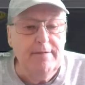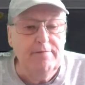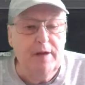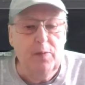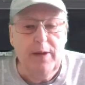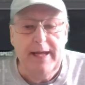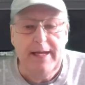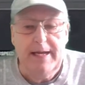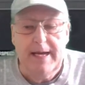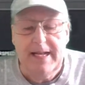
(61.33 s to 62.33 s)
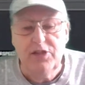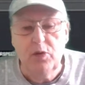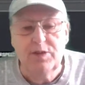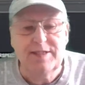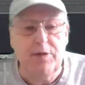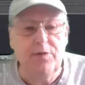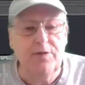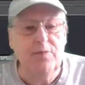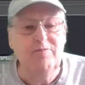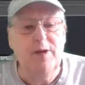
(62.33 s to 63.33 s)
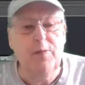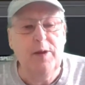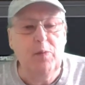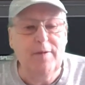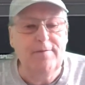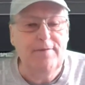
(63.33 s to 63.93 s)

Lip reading: Runway, let's go south, runway 15,